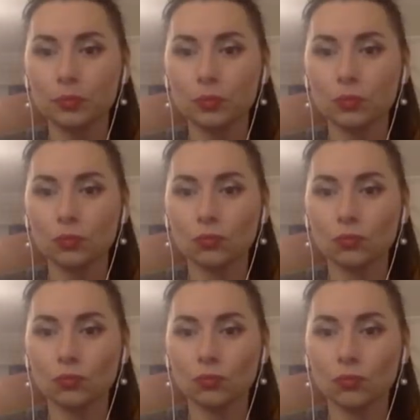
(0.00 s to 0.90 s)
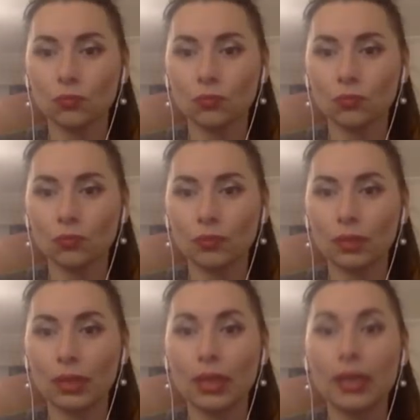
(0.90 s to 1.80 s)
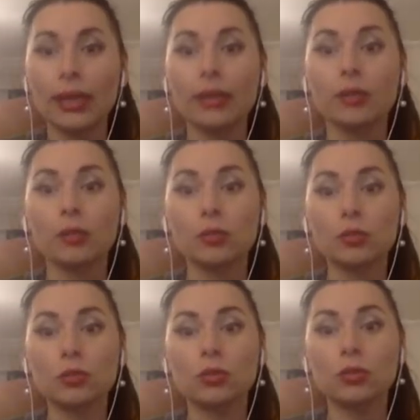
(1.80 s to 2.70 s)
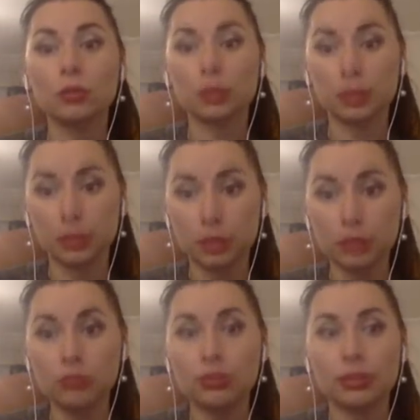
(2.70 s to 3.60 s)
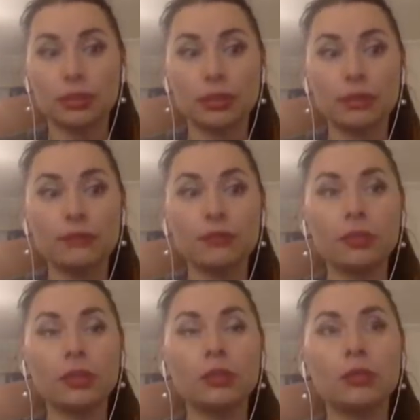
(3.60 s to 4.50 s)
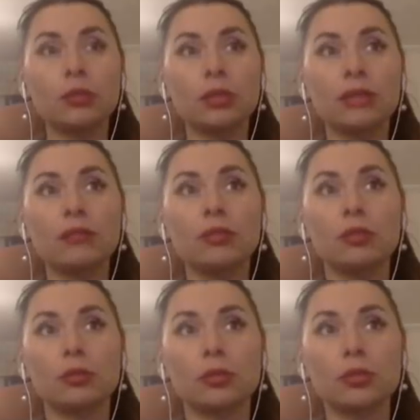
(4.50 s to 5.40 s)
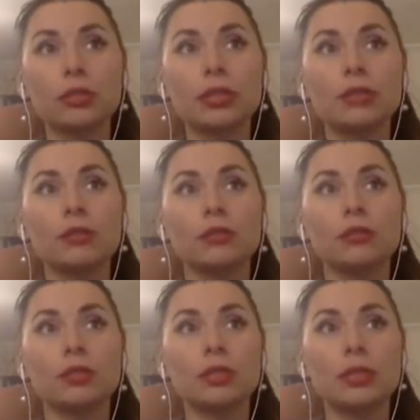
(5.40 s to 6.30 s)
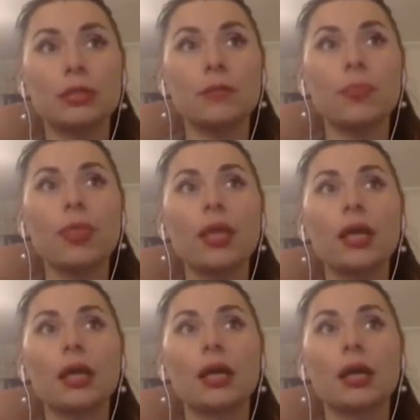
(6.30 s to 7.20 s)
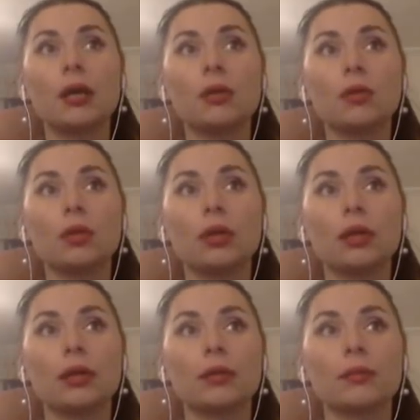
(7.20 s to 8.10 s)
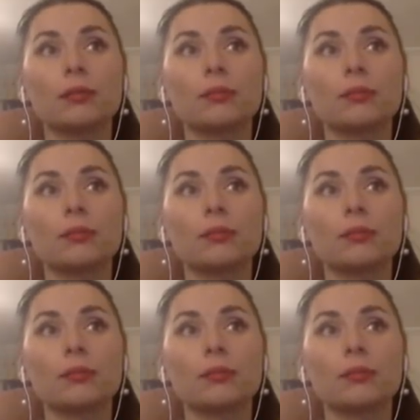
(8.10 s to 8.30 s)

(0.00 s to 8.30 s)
And also your children, if you have a daughters and you will see how